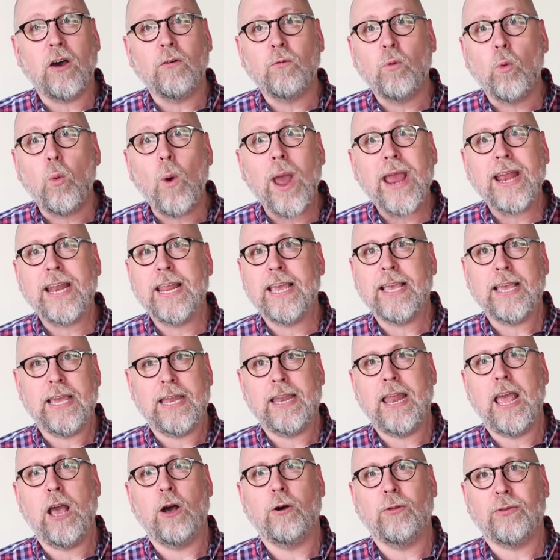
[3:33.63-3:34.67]
of waiting
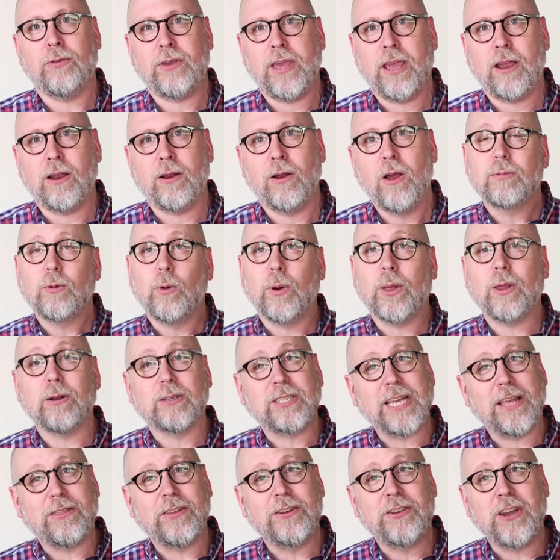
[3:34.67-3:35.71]
in healthcare, whether
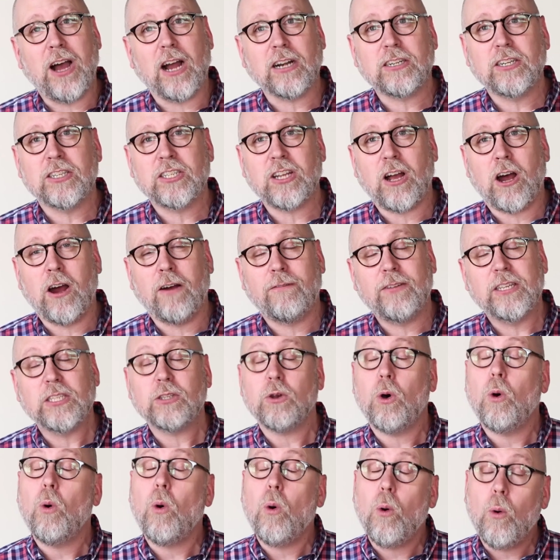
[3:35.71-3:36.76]
it's at the doctor's
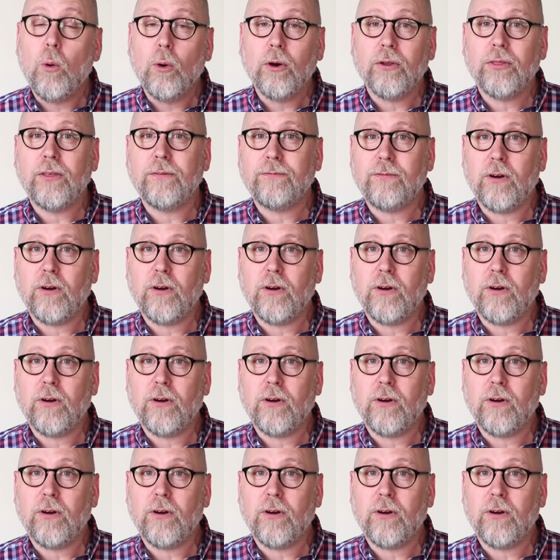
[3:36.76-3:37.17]
office or the